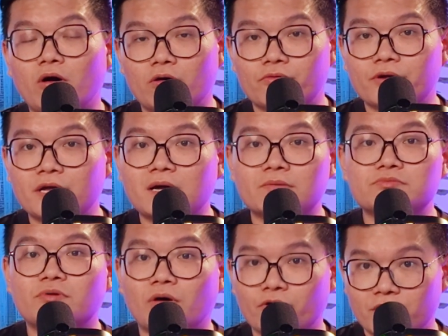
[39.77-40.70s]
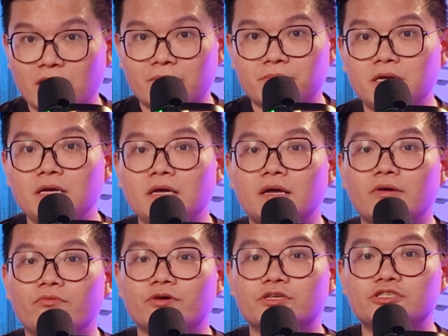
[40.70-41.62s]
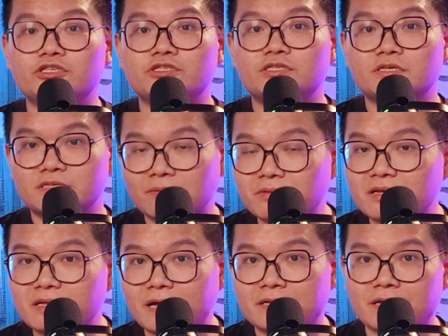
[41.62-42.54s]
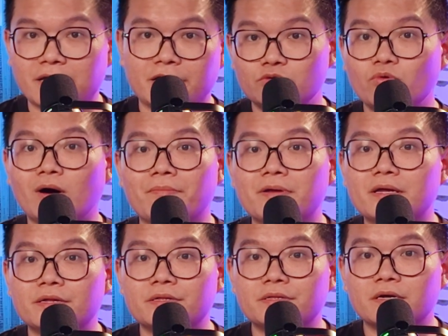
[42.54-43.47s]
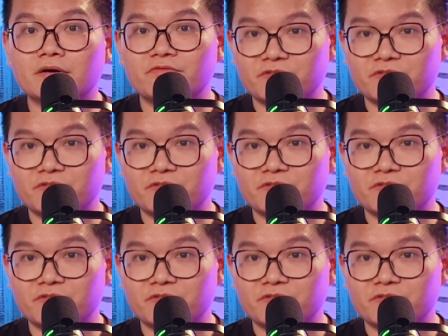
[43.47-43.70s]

Orie comes from origami, which is something that they do up in the